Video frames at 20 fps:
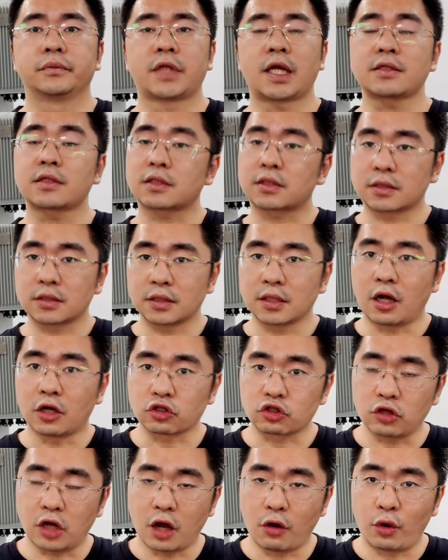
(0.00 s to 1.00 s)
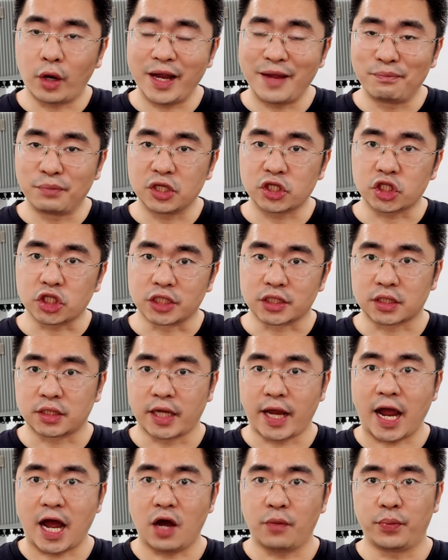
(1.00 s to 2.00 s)
That's also our ambitions
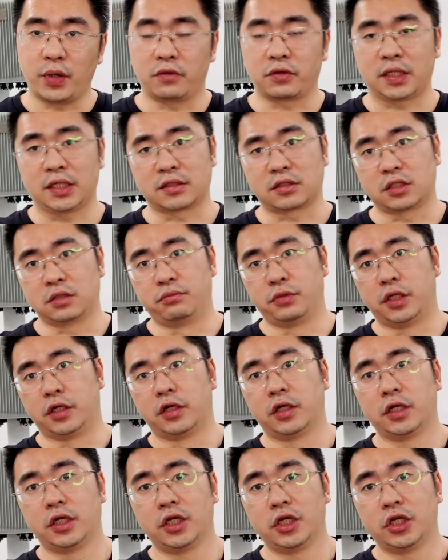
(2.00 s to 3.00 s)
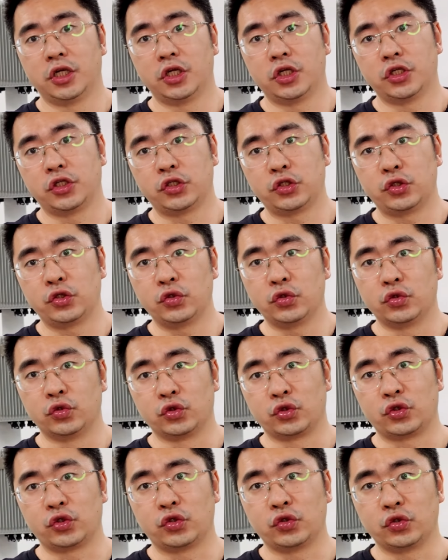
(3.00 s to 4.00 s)
to help our customer
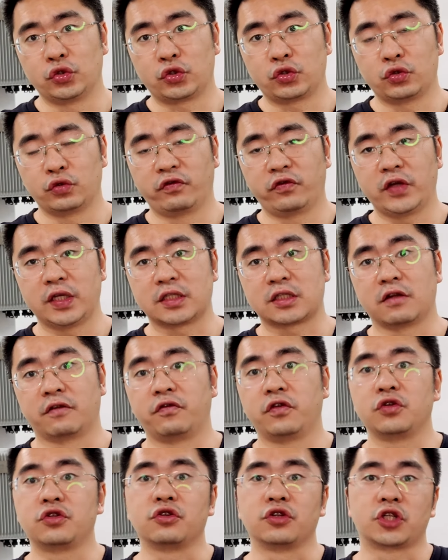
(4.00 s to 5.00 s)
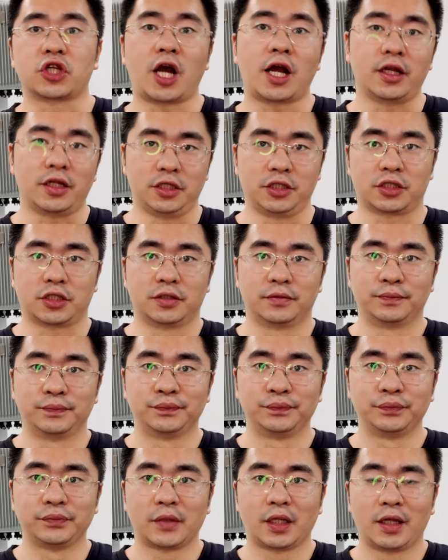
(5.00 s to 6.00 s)
to face the future challenge.
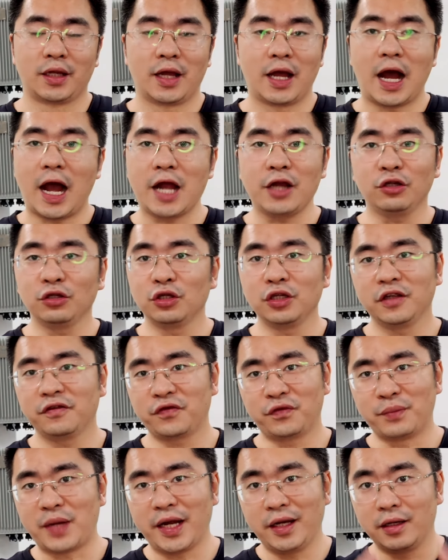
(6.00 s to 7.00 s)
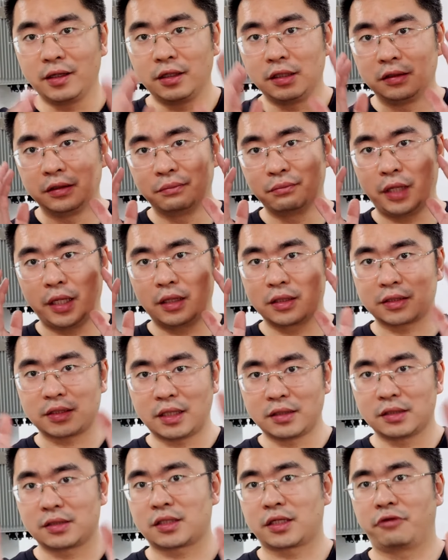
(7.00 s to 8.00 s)
I don't know if my
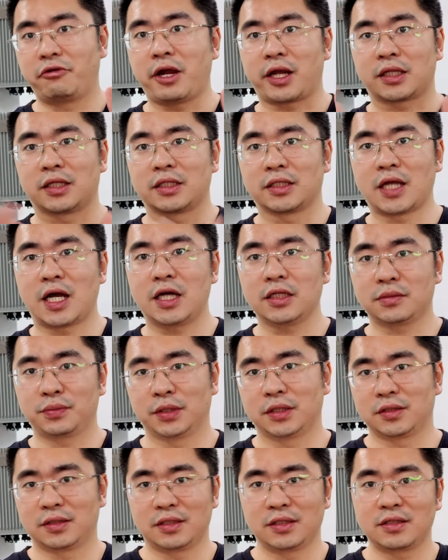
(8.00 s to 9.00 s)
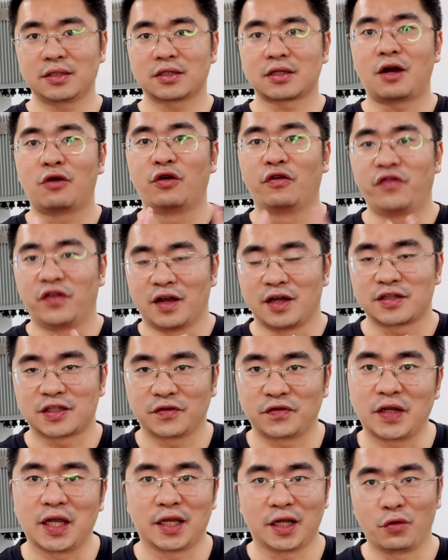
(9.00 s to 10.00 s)
understanding is correct or not, but this is our
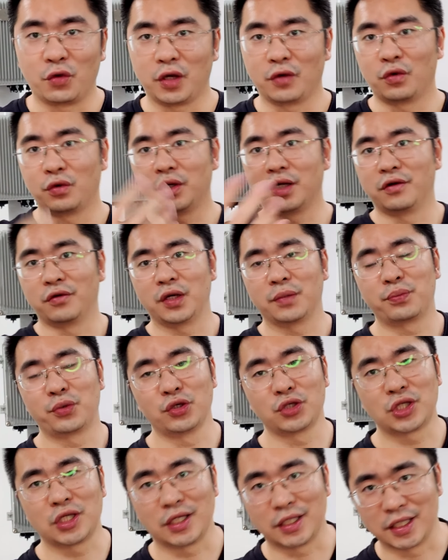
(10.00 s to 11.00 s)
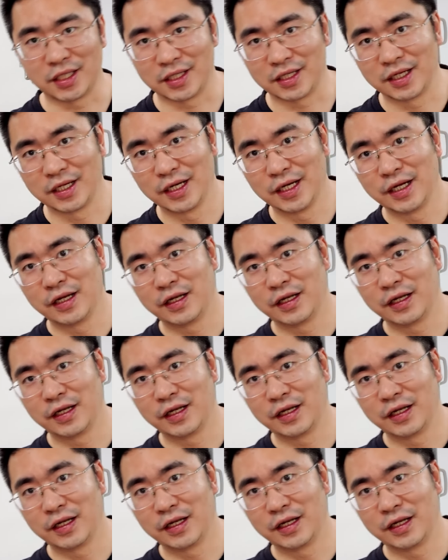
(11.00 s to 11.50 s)
philosophy, and we're pushing